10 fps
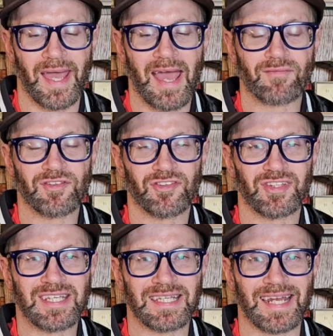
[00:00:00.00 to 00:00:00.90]
We haven't
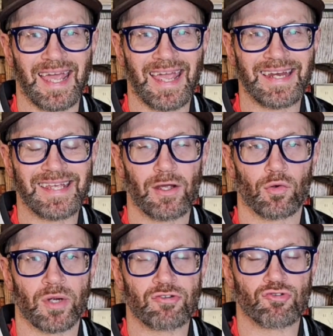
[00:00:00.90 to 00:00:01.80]
seen any
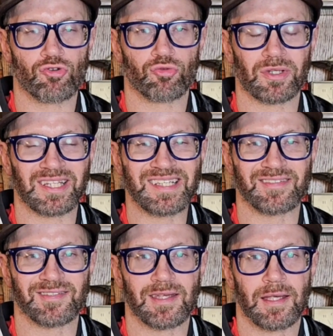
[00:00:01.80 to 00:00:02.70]
retros
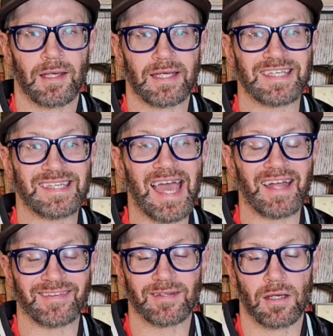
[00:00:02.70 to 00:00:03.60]
released
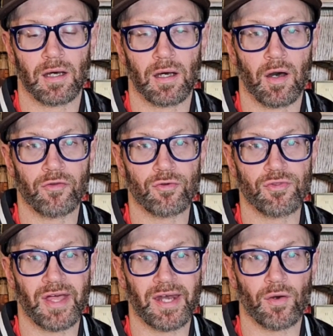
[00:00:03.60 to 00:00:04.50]
yet
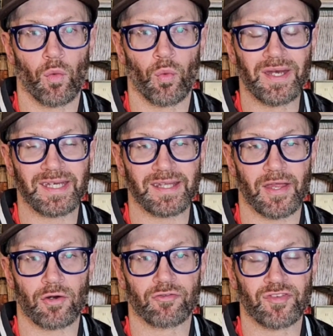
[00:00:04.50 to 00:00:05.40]
other than
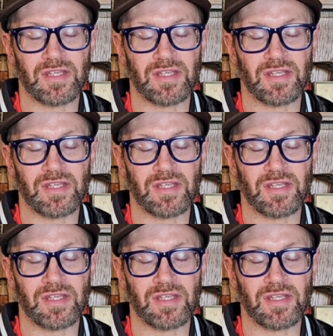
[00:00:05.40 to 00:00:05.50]
Wendi that are